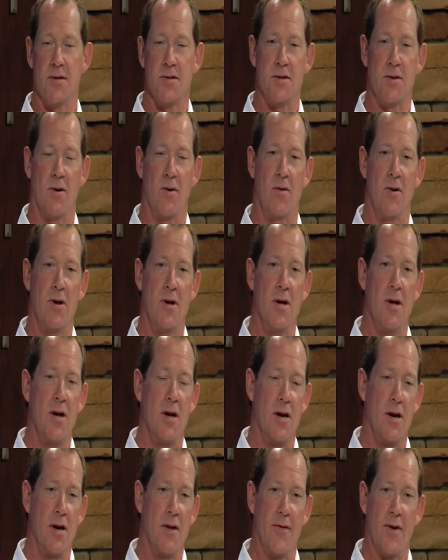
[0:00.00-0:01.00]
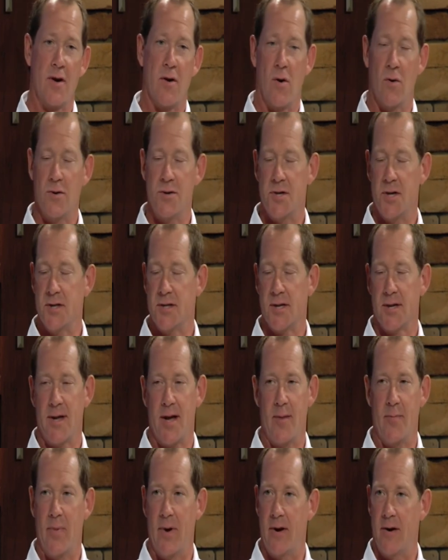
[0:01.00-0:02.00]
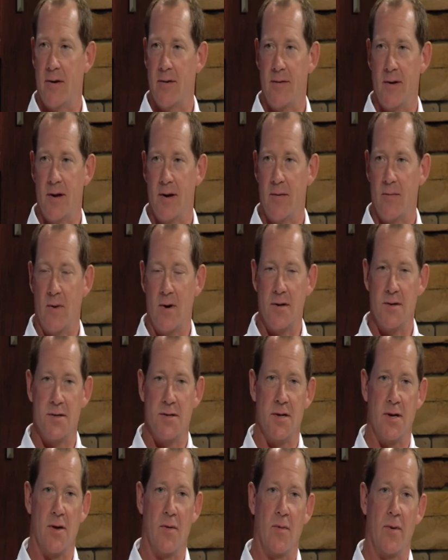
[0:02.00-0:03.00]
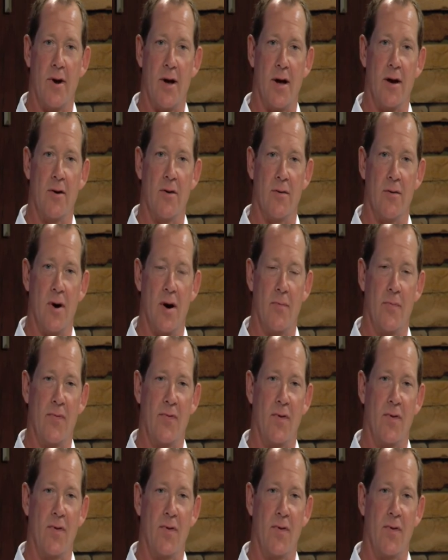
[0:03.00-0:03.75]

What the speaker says: So the coaching's a lot better than it was when I grew up.